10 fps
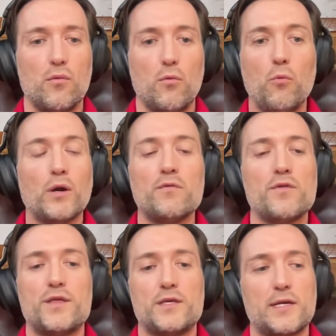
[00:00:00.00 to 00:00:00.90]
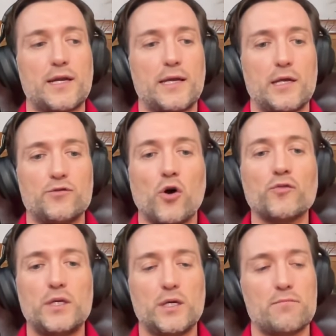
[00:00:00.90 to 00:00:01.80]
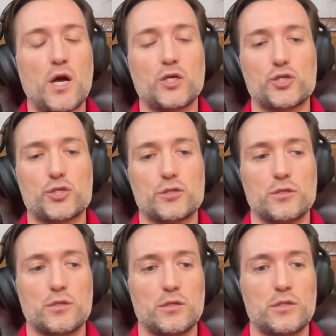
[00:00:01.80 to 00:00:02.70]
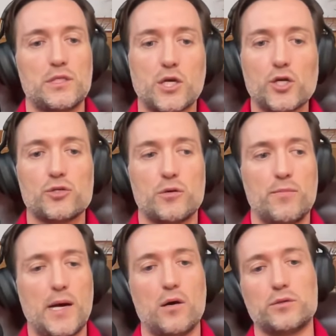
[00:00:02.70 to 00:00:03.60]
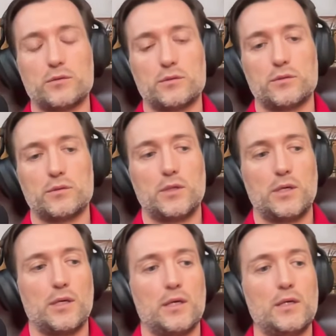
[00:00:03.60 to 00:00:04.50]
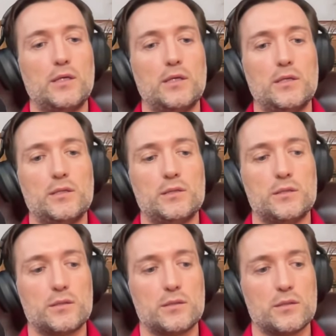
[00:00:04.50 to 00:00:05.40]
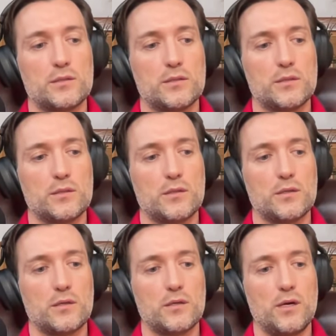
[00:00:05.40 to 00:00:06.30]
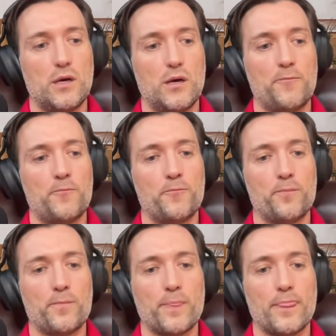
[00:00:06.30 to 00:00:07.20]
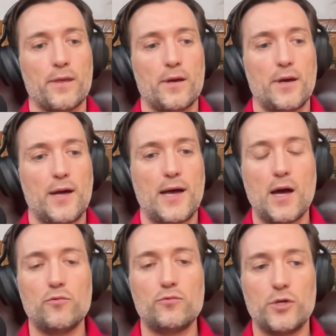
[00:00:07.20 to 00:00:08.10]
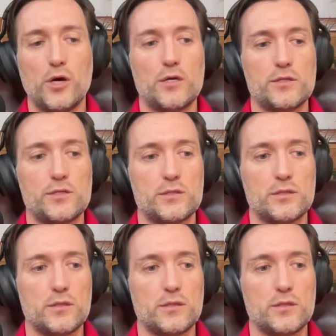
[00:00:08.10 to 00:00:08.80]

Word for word: one of the things that I don't hear much discussion about is um, how does